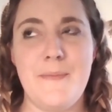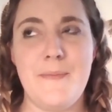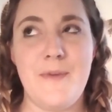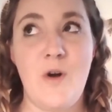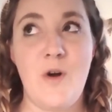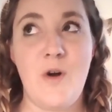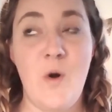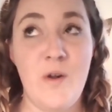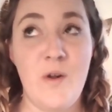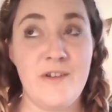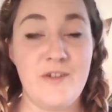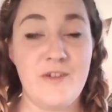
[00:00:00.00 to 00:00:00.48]

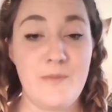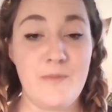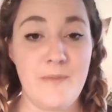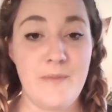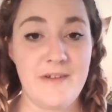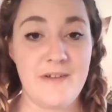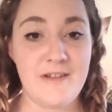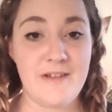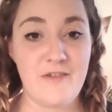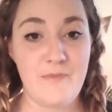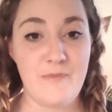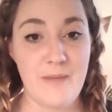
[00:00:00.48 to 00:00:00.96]
also
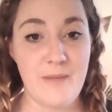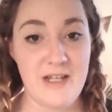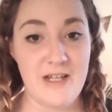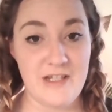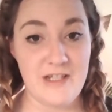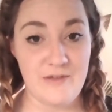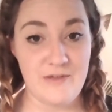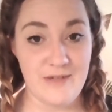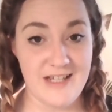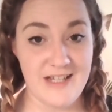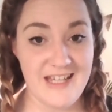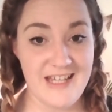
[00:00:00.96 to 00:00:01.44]
must have made
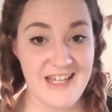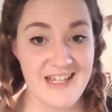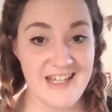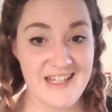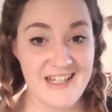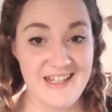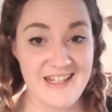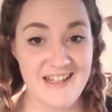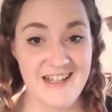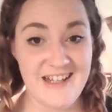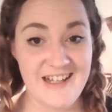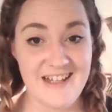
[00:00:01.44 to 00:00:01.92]
you a
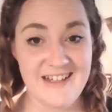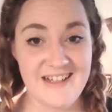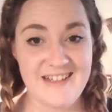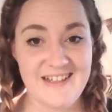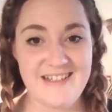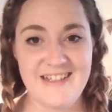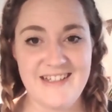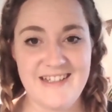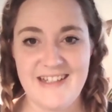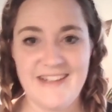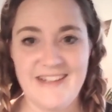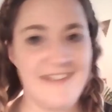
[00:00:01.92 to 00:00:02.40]
kid that
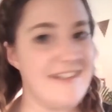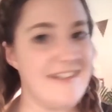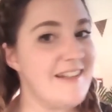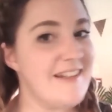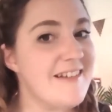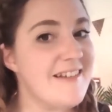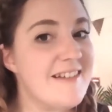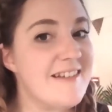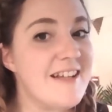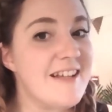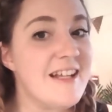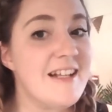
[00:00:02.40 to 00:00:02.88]
didn't sit
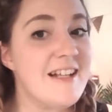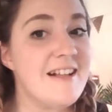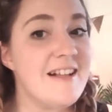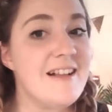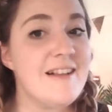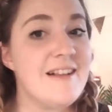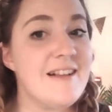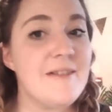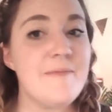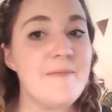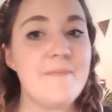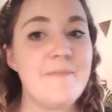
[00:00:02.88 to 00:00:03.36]

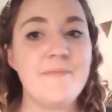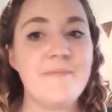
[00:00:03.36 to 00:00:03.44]
still,